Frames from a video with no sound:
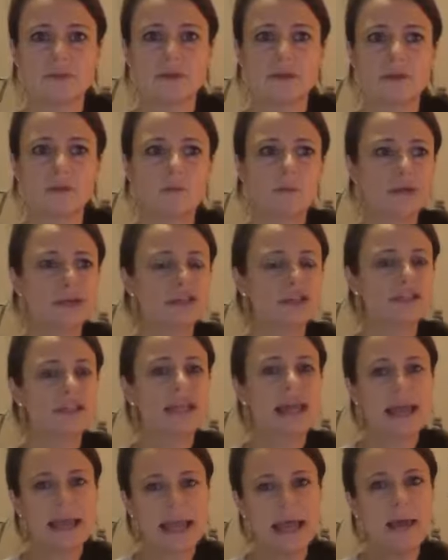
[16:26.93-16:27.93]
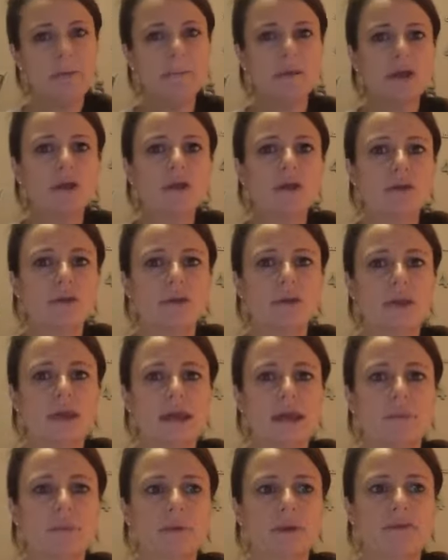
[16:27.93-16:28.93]
which that can be a good
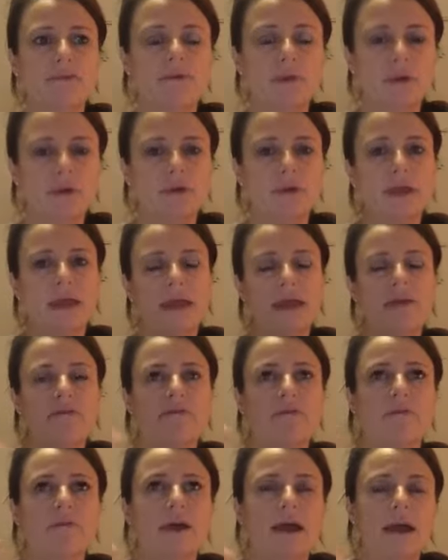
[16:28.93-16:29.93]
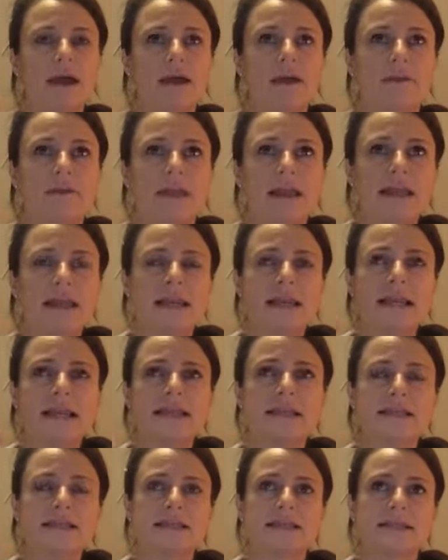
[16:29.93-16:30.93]
thing. But if we're not careful, that can then
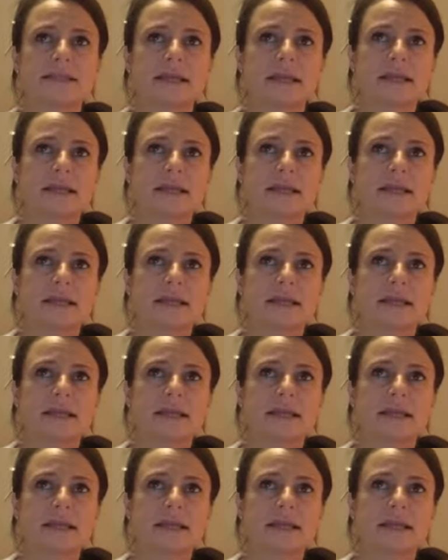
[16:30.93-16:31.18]
lead us